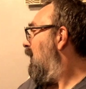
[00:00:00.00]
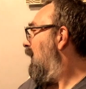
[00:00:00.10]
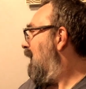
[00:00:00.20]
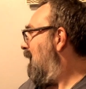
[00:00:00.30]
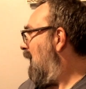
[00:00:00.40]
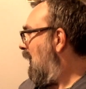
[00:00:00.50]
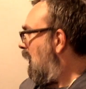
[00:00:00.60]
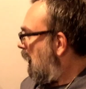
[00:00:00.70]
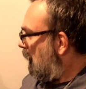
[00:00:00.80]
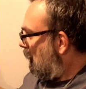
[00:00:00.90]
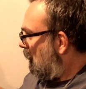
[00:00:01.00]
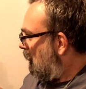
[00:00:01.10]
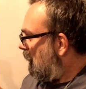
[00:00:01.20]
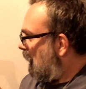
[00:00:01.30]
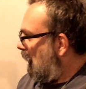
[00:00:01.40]
And that,
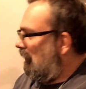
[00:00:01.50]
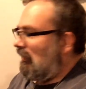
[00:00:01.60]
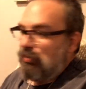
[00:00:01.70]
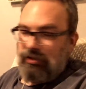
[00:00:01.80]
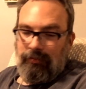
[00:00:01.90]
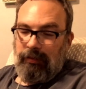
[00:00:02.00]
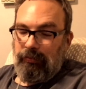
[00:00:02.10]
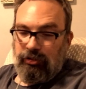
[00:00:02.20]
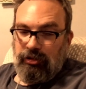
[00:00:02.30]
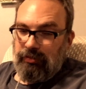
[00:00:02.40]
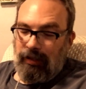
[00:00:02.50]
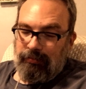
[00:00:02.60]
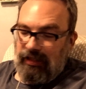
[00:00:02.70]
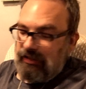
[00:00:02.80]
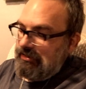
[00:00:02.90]
again, this was on my BookTube
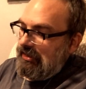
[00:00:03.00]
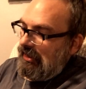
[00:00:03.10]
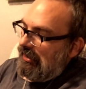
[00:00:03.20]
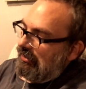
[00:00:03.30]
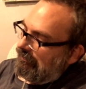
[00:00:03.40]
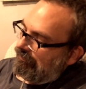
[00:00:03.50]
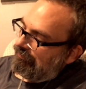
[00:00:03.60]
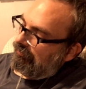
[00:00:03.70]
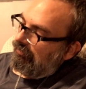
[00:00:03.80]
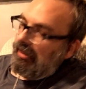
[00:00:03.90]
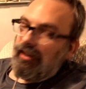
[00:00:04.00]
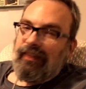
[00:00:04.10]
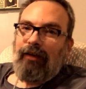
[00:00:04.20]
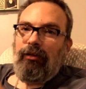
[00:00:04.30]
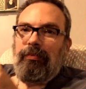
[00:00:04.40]
Top 10s tag.
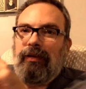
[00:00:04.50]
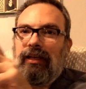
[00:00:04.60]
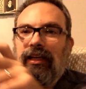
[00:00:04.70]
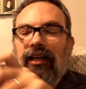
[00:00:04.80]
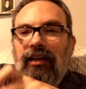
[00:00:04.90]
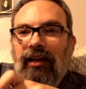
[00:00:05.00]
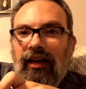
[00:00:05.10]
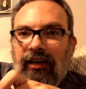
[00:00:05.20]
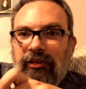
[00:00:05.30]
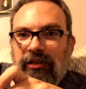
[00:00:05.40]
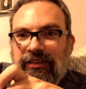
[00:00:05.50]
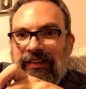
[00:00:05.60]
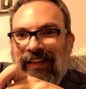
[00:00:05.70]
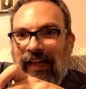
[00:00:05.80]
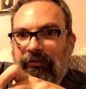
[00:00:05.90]
That would be
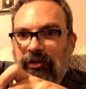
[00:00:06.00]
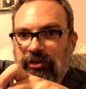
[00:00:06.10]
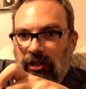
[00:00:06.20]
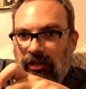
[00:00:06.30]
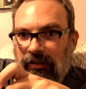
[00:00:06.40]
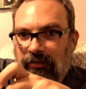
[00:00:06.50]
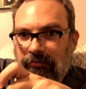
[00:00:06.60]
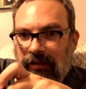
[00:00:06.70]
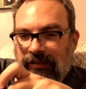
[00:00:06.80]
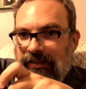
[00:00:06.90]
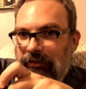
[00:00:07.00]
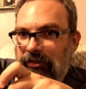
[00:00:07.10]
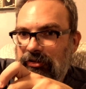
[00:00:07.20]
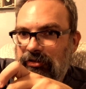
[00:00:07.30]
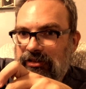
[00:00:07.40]
Kristin Lavransdatter by
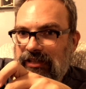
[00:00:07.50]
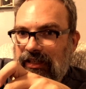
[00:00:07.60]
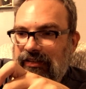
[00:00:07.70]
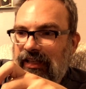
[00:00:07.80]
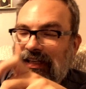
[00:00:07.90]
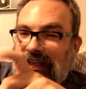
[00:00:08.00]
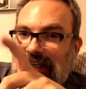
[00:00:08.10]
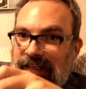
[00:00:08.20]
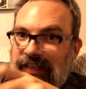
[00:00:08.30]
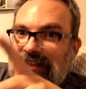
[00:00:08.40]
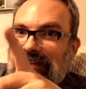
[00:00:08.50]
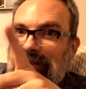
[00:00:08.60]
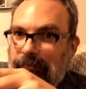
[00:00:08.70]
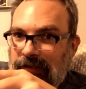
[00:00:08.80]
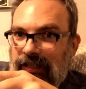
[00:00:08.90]
Sigrid Undset. And it needs
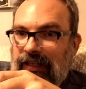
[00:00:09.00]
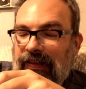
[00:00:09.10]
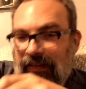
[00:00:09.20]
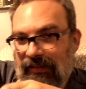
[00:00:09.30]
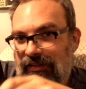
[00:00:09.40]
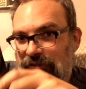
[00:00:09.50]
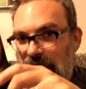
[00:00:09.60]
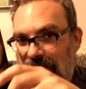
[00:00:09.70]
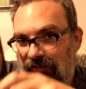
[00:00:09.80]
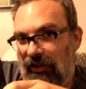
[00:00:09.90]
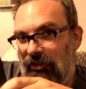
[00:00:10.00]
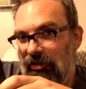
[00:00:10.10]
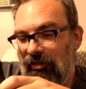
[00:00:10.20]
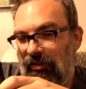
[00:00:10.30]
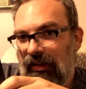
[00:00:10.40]
to be this
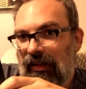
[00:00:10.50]
translation.